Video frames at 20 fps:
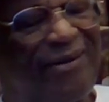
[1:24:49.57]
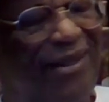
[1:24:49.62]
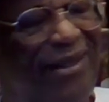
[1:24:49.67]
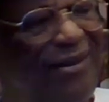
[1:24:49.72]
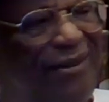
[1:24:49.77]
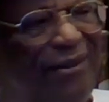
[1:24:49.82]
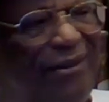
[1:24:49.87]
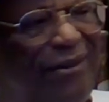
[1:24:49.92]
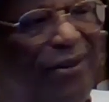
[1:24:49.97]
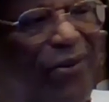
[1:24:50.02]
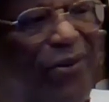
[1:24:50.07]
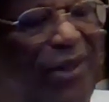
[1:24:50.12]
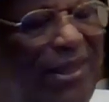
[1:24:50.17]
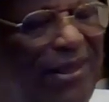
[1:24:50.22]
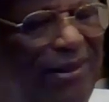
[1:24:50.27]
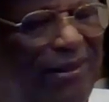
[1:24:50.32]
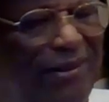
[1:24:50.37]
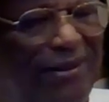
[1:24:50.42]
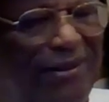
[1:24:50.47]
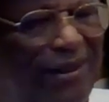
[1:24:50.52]
this is
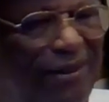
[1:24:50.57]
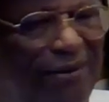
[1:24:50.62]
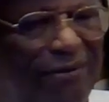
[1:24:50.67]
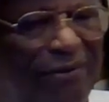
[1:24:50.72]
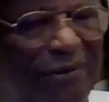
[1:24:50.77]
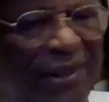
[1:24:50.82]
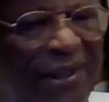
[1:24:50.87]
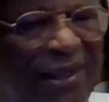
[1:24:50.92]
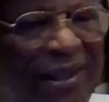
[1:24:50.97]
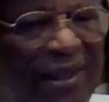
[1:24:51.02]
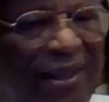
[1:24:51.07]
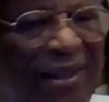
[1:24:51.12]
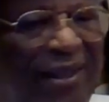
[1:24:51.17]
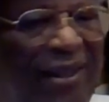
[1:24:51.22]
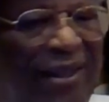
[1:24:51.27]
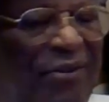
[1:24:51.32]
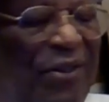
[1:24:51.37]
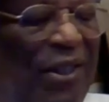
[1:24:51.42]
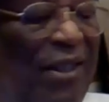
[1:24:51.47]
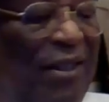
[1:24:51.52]
crazy stuff.
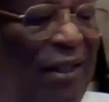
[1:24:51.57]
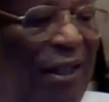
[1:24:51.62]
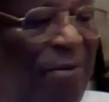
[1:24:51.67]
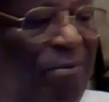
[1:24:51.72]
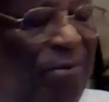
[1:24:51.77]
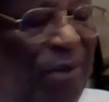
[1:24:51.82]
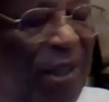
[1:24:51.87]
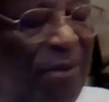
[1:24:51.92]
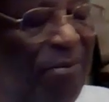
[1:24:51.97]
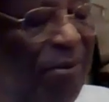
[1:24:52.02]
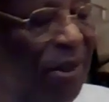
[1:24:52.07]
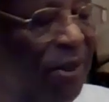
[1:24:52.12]
So I'm